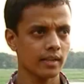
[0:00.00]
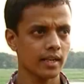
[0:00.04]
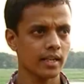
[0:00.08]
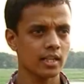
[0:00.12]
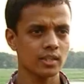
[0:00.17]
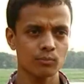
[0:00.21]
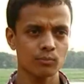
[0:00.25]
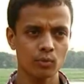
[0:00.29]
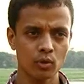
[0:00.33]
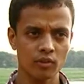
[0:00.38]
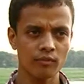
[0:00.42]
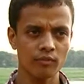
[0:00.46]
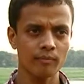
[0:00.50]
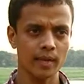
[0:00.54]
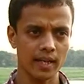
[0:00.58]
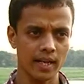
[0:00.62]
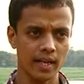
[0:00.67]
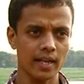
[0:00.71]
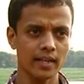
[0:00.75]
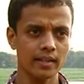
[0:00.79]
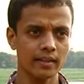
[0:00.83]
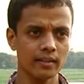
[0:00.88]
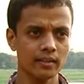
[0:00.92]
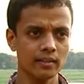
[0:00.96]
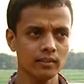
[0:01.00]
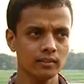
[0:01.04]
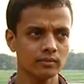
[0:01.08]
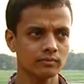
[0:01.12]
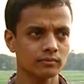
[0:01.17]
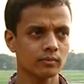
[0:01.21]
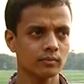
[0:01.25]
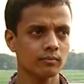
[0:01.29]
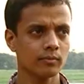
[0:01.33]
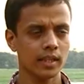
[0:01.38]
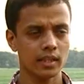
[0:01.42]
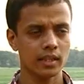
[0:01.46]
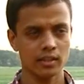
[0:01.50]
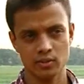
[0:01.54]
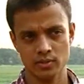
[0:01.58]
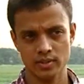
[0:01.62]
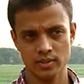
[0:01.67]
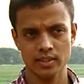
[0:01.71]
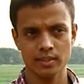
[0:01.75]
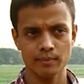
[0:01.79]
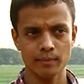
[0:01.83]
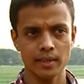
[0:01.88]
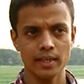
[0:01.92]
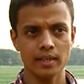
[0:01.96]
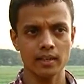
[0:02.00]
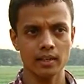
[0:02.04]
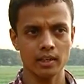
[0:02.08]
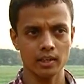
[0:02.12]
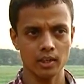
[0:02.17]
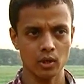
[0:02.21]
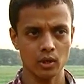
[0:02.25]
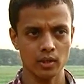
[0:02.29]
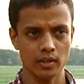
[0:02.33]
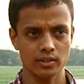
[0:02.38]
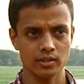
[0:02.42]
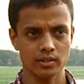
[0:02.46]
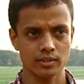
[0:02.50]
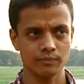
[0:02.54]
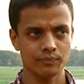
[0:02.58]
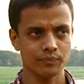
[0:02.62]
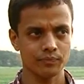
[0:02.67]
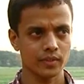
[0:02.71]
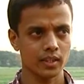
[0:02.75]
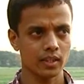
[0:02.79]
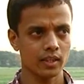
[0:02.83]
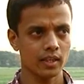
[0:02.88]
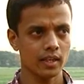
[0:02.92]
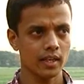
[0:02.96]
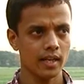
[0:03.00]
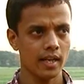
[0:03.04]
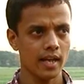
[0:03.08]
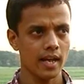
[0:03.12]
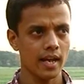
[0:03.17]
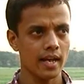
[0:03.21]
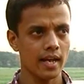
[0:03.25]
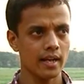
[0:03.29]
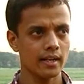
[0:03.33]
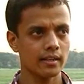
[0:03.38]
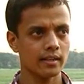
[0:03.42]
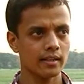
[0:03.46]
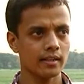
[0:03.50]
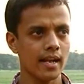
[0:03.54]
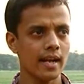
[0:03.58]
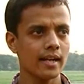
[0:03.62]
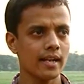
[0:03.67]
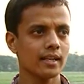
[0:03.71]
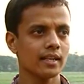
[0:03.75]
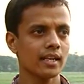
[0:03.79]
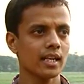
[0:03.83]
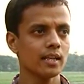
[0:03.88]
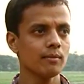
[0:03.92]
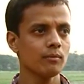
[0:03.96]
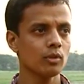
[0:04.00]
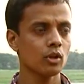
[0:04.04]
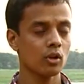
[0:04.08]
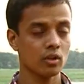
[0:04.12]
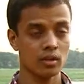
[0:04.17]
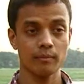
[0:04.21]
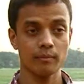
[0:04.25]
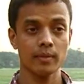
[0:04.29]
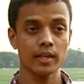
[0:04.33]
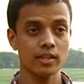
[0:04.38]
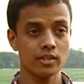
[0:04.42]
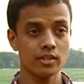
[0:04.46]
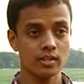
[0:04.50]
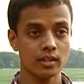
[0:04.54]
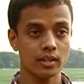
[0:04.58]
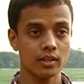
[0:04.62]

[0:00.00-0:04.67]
That is more of mechanical but uses medical knowledge. And that time Dr. Manish